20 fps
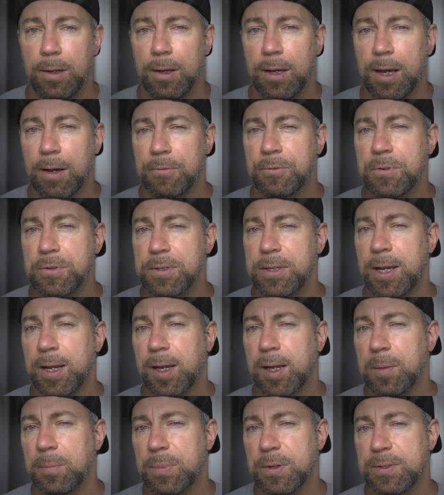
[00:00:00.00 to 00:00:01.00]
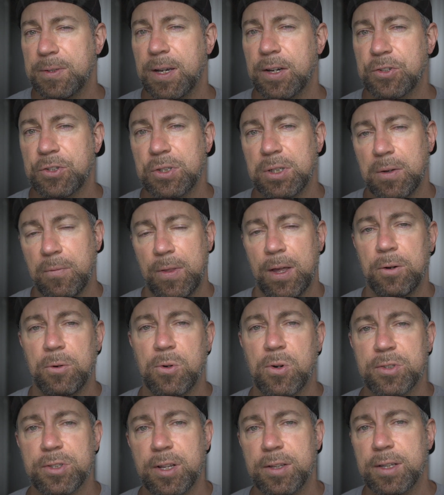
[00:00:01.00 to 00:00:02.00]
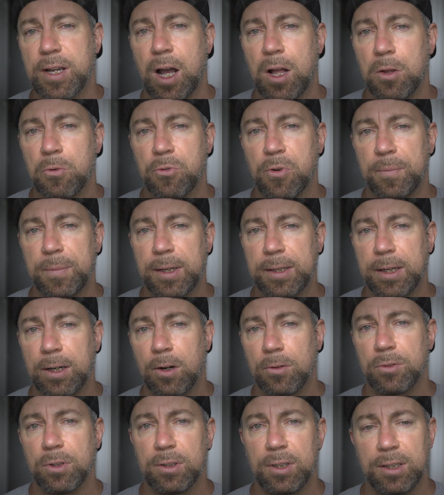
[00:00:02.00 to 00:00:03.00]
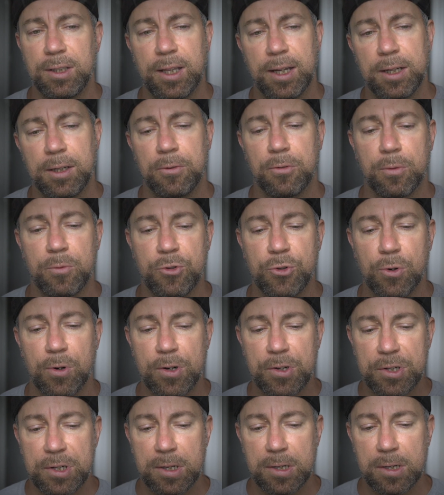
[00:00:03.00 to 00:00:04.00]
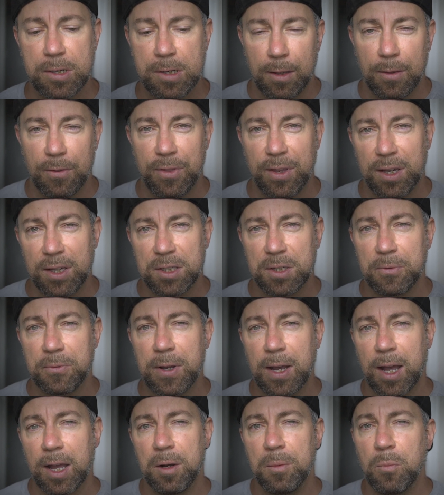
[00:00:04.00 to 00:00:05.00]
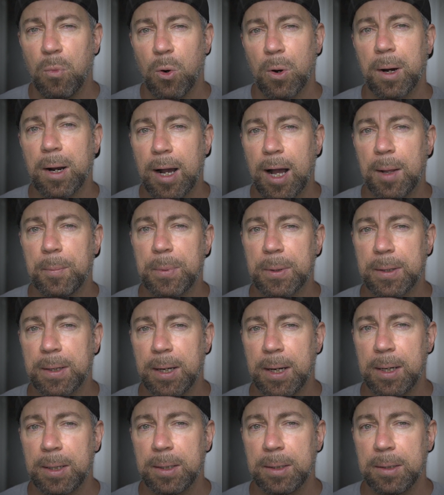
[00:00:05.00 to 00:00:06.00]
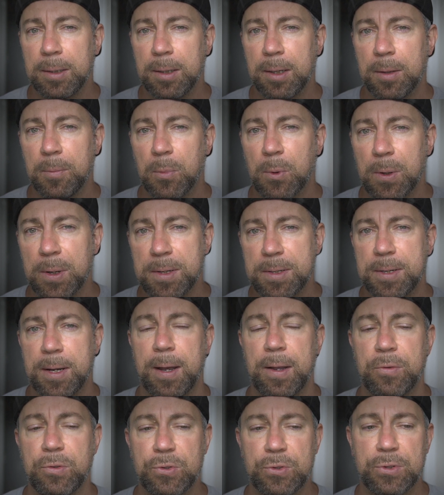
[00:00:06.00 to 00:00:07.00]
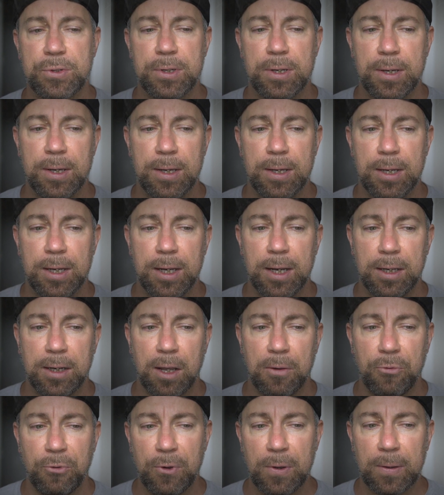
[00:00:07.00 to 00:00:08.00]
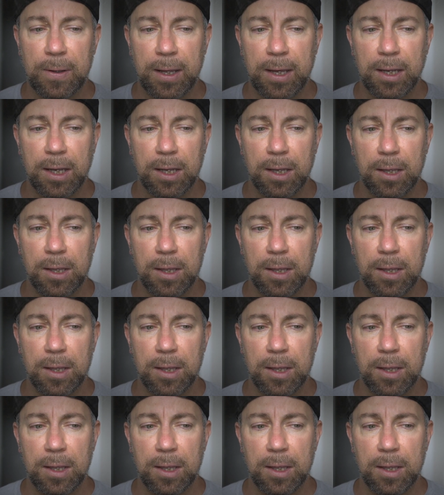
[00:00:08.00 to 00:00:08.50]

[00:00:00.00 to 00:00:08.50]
After taking possession of that haunted doll from that elderly lady from Georgia, things have gotten more complicated and more intense. And I feel like